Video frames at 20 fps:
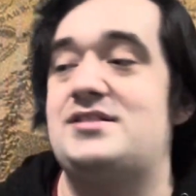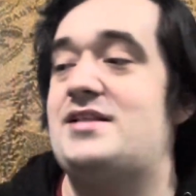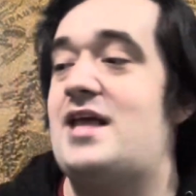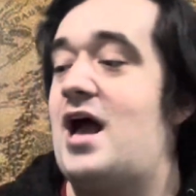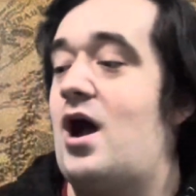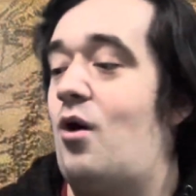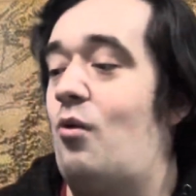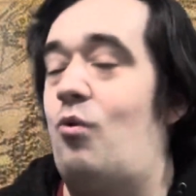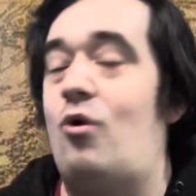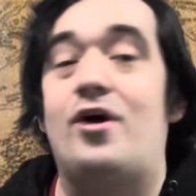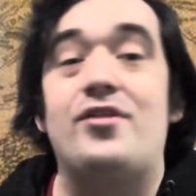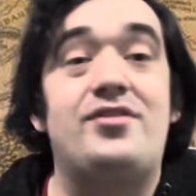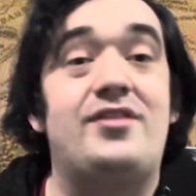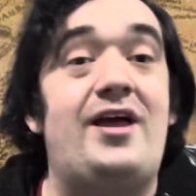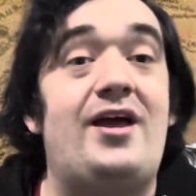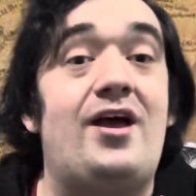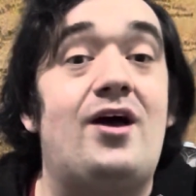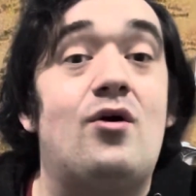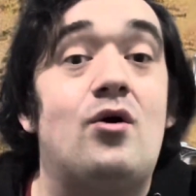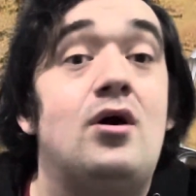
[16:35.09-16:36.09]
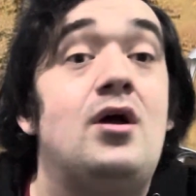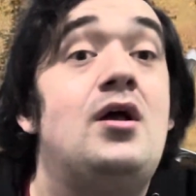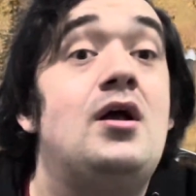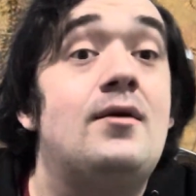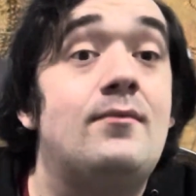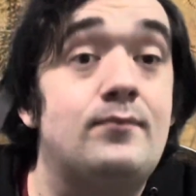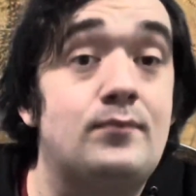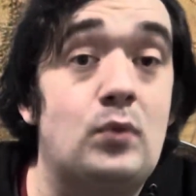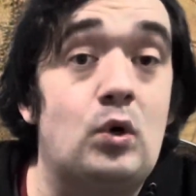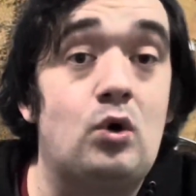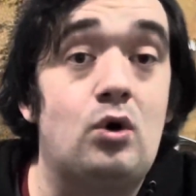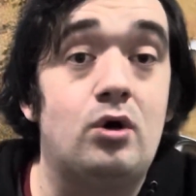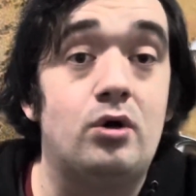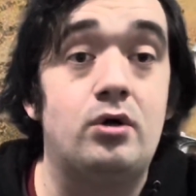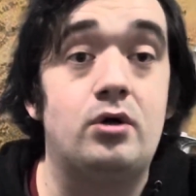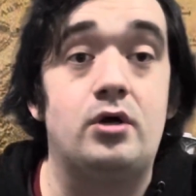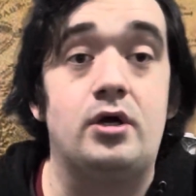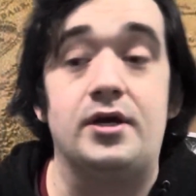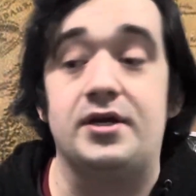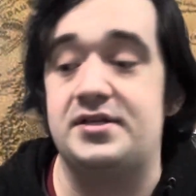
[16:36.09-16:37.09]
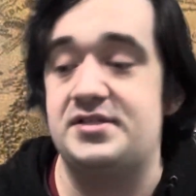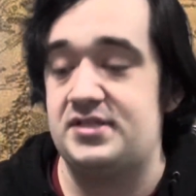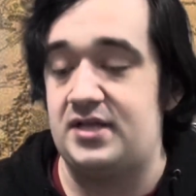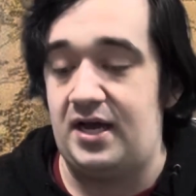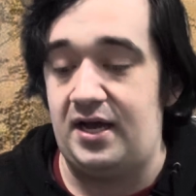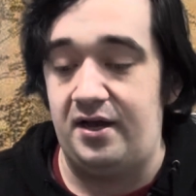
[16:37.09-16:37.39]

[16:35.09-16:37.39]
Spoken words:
Now, what the hell? More Uruks.